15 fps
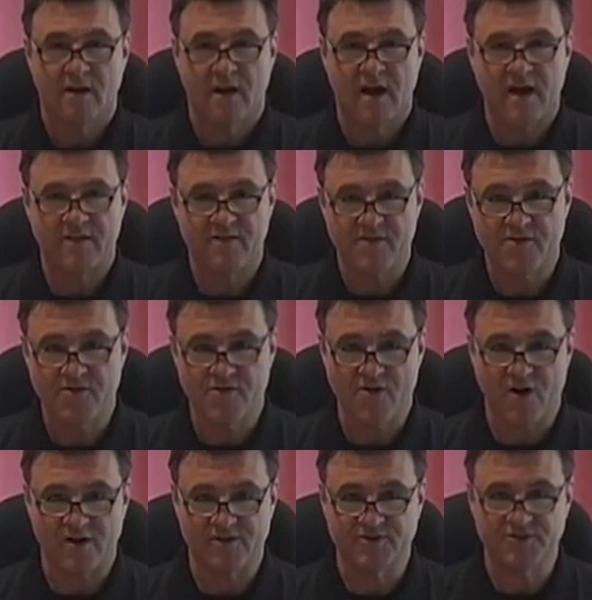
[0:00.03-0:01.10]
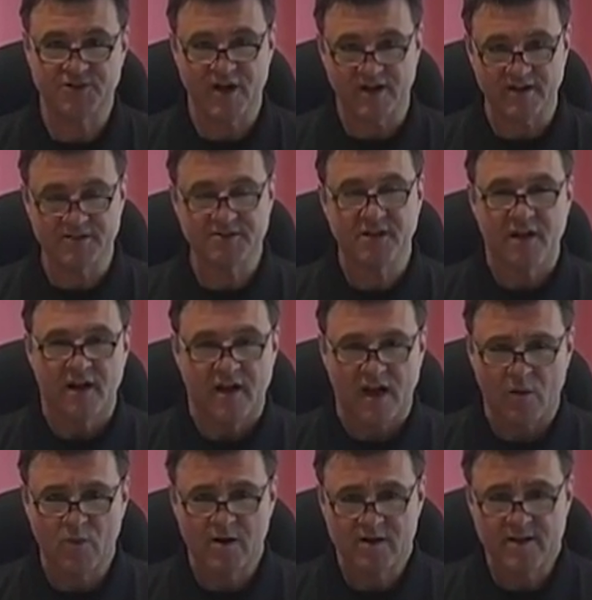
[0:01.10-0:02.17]
Hi, this is Dr. Chiungos.
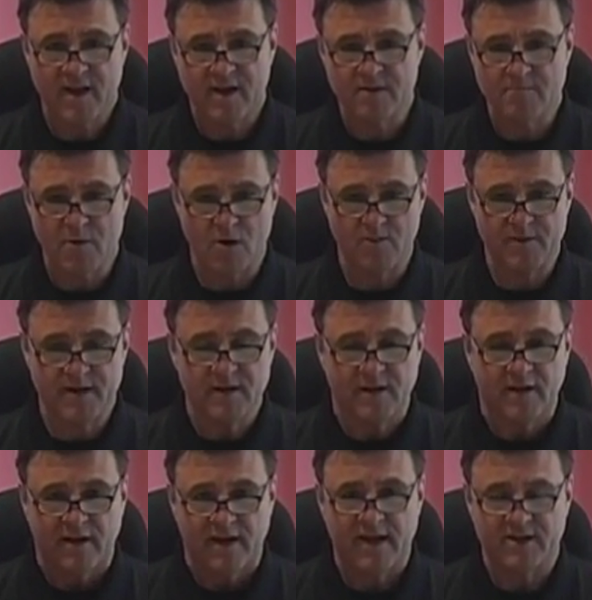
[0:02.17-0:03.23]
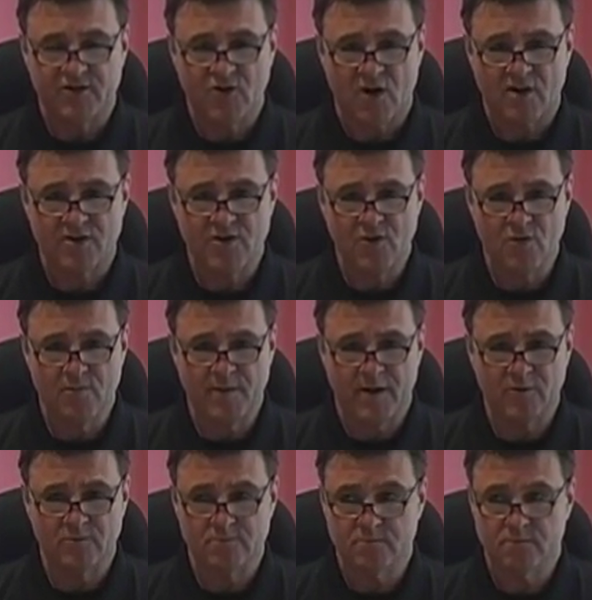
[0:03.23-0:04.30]
I want to take a moment and talk to you
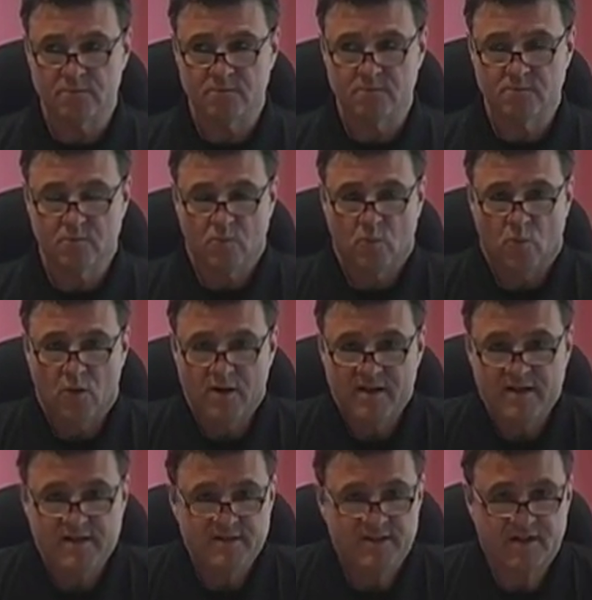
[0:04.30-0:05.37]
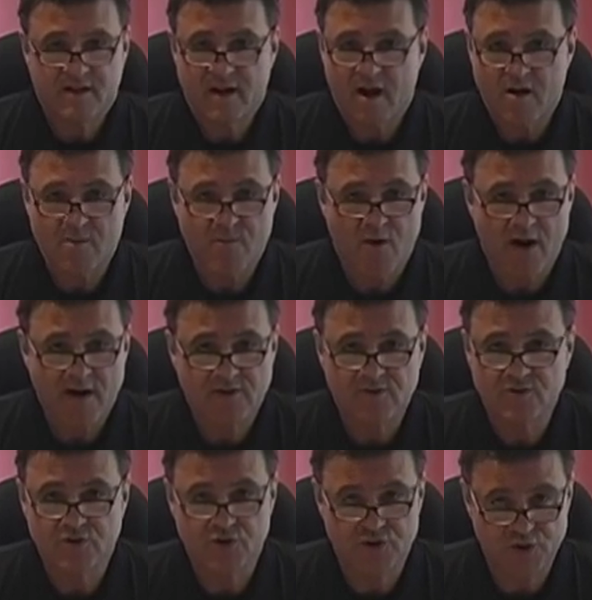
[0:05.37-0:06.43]
about what it is that
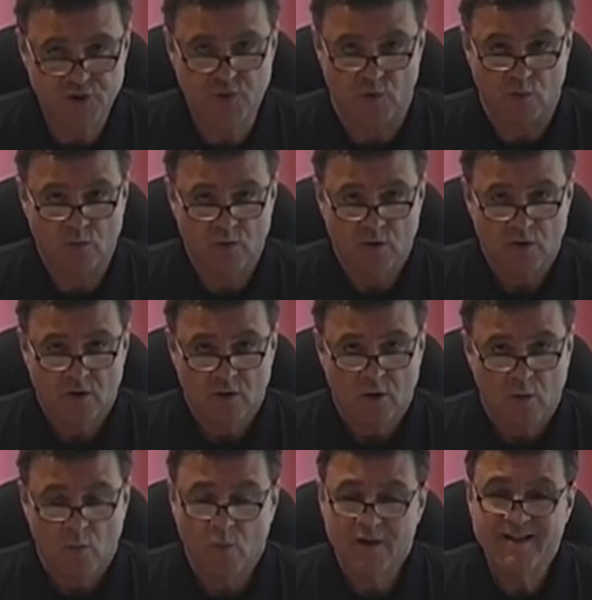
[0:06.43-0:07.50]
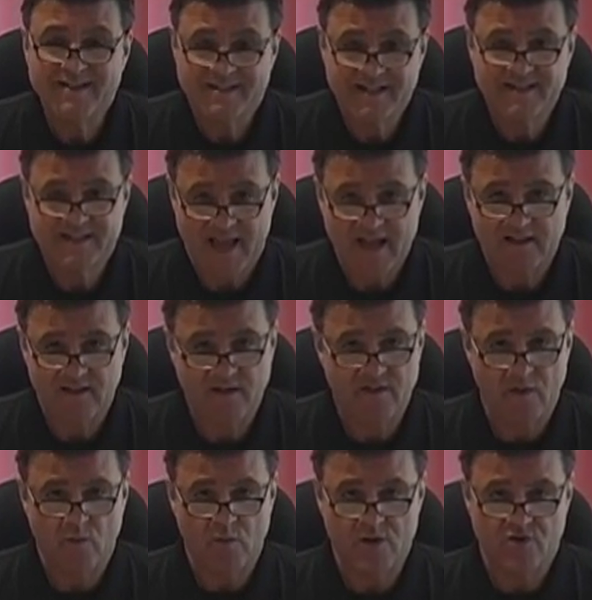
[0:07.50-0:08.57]
chiropractors do. What is exactly
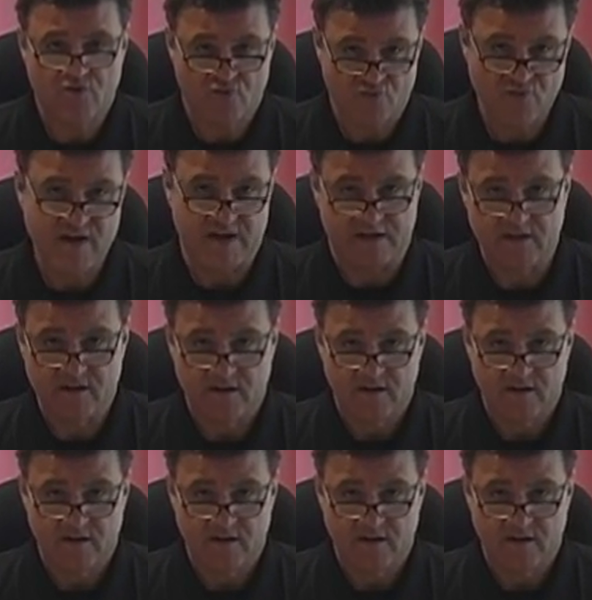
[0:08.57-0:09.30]
that we treat?